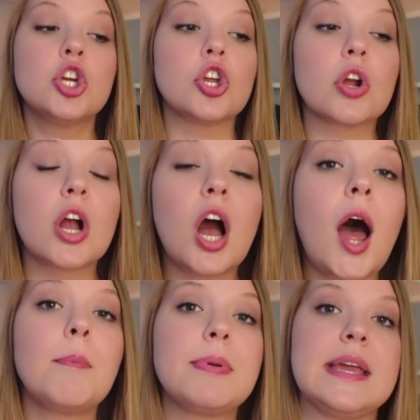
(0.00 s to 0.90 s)
Your
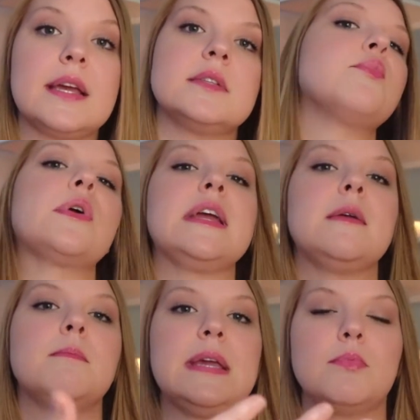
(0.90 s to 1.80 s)
copy is
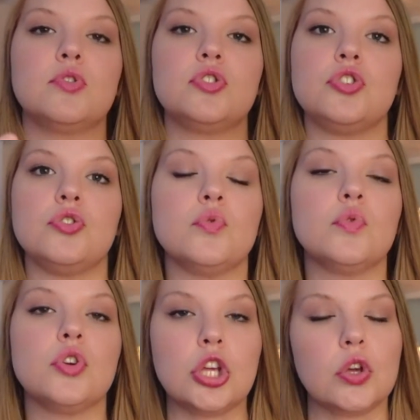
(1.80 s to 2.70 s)
bringing people
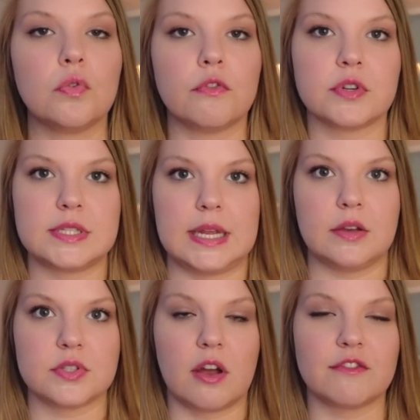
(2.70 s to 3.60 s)
to you for a
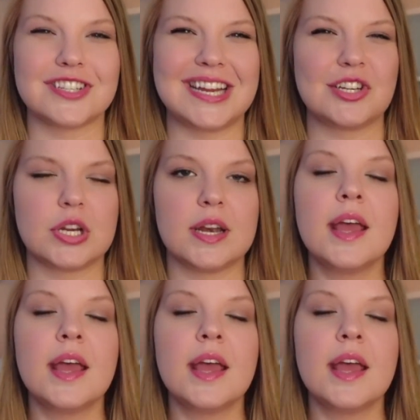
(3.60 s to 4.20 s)
sales conversation.